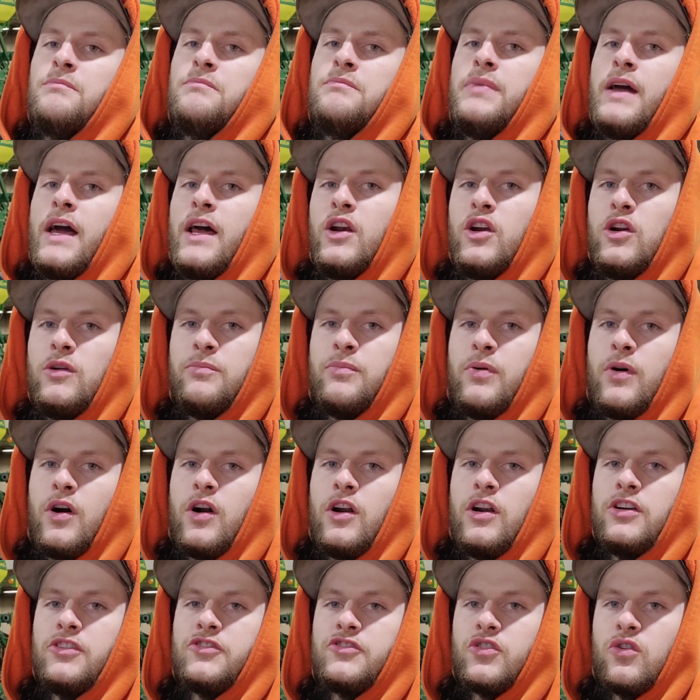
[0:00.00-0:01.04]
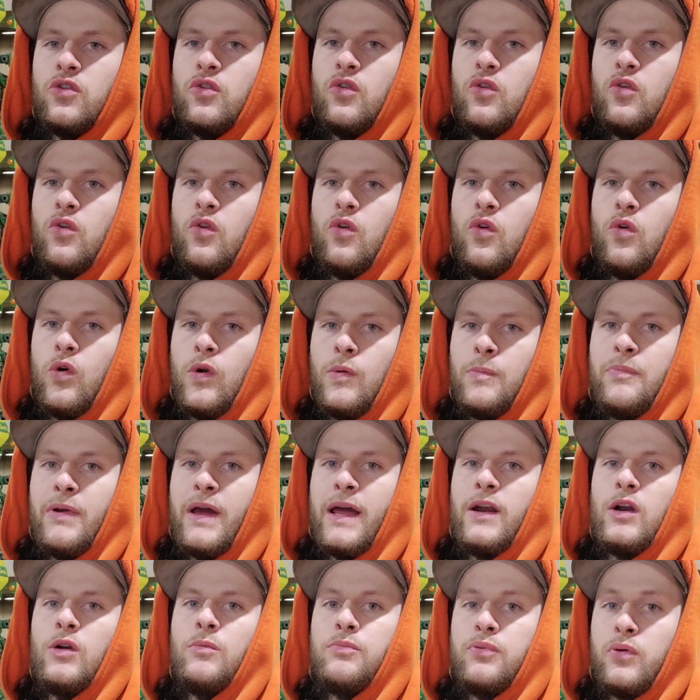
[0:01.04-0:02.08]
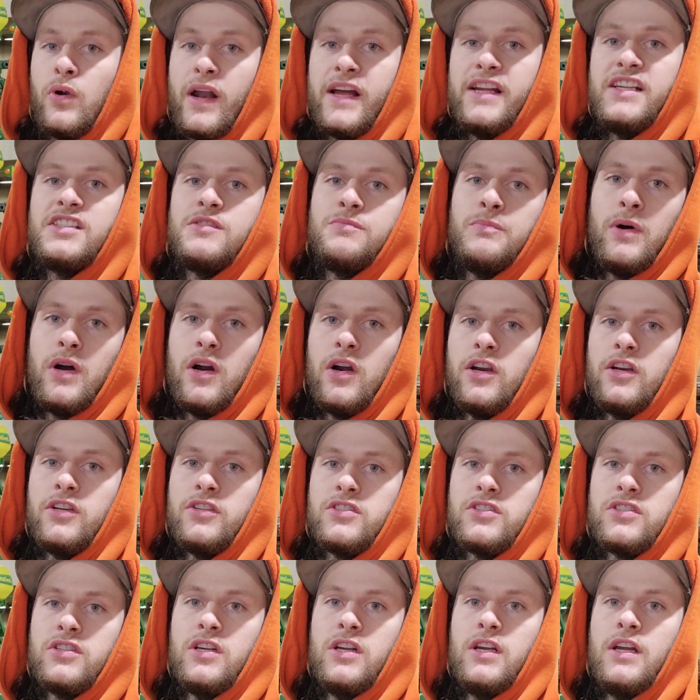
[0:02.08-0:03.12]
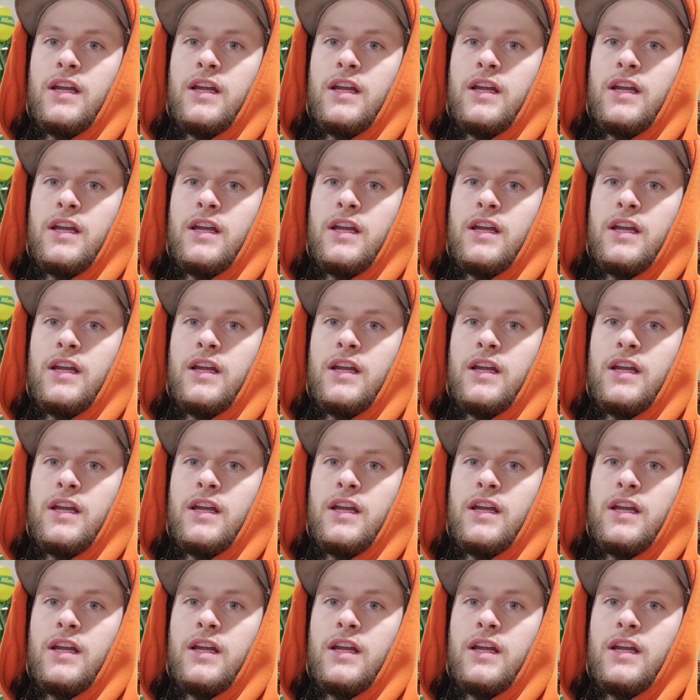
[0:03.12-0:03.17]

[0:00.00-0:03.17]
better parts or better priced parts,